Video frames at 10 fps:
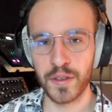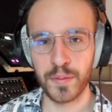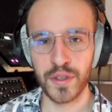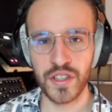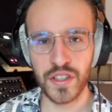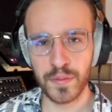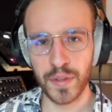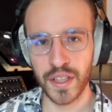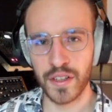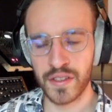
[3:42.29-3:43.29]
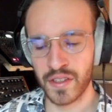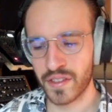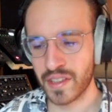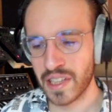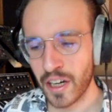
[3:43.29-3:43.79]
but just because
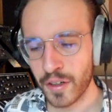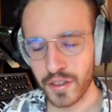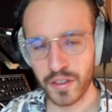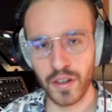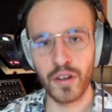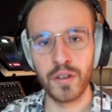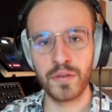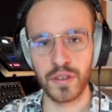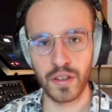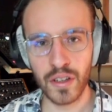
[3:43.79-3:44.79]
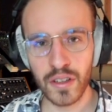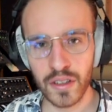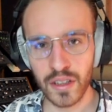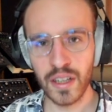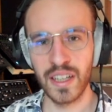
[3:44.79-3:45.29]
it's louder overall,